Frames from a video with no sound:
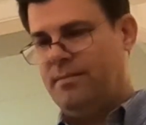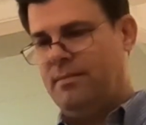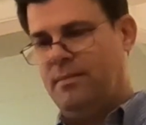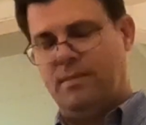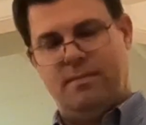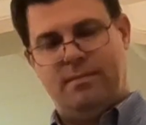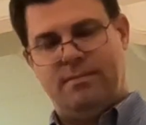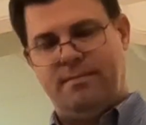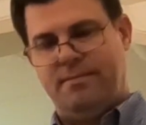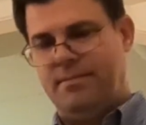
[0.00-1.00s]

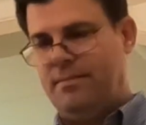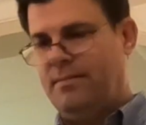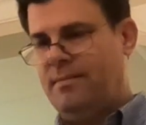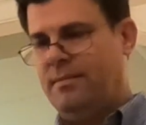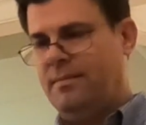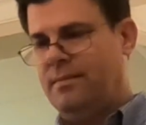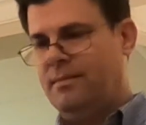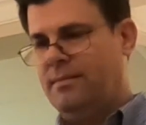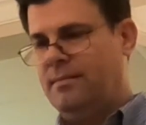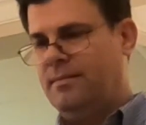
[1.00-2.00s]

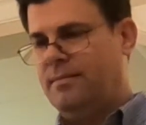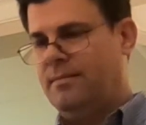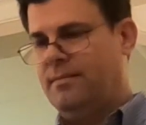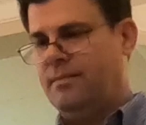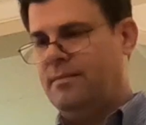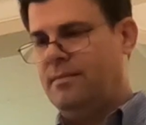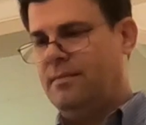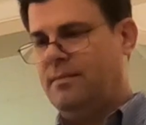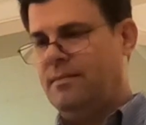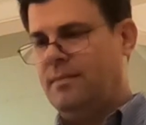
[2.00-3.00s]

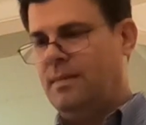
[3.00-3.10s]
(silence)